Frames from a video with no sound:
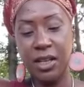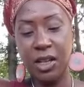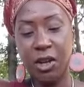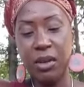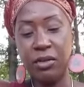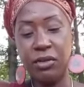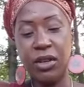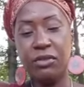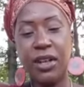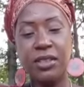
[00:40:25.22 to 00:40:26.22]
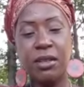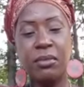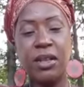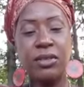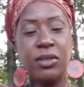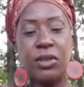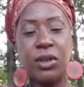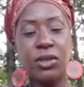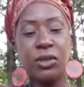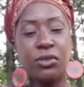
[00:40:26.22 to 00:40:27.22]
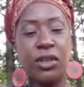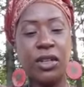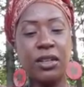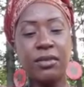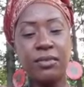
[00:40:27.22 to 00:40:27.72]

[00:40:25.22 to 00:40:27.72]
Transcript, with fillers: Y'all better really find something else to do. Y'all so funny.